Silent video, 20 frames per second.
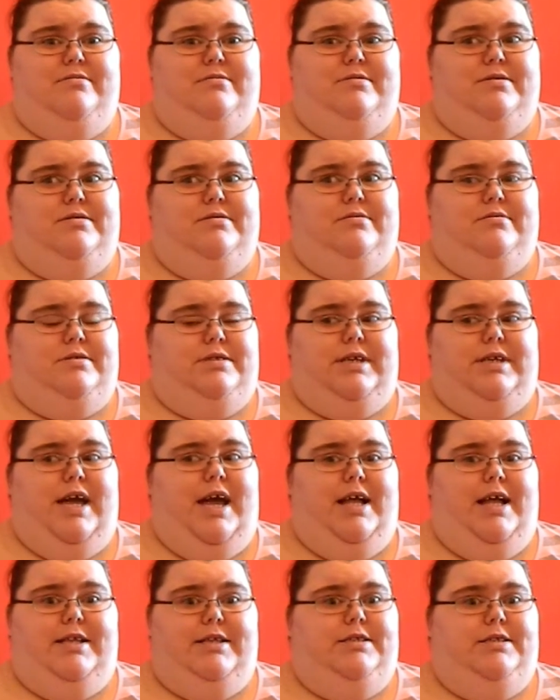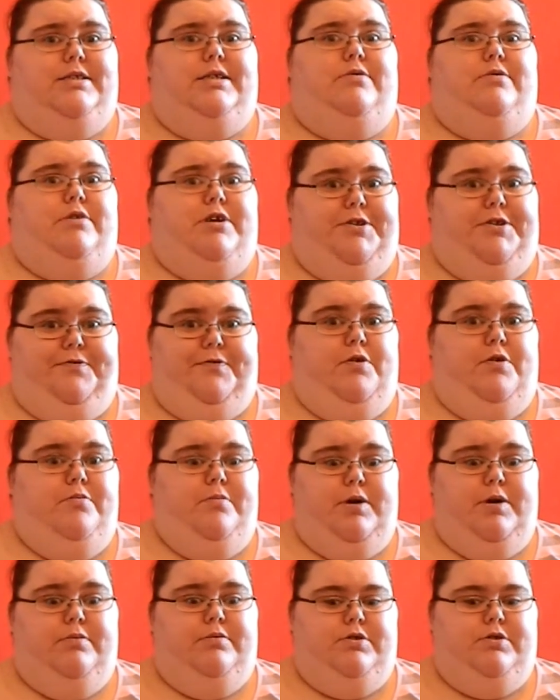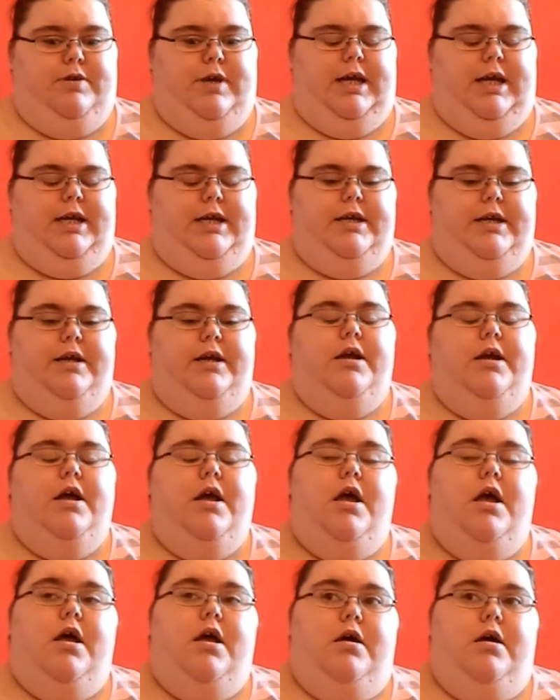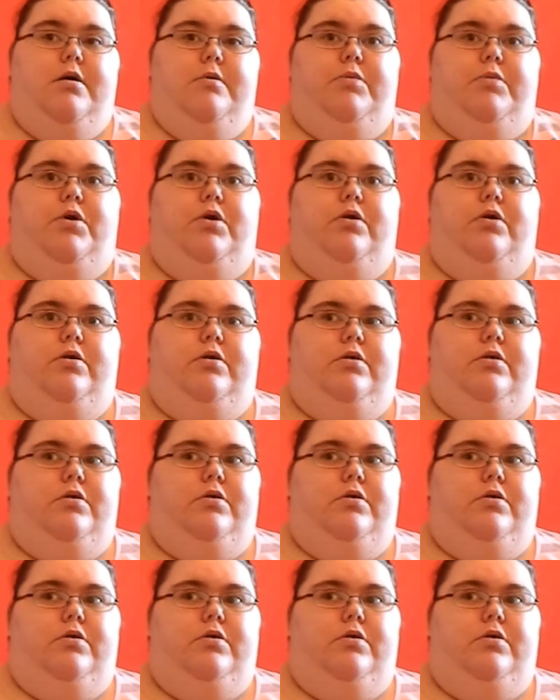scared to see what his phone bill was like, but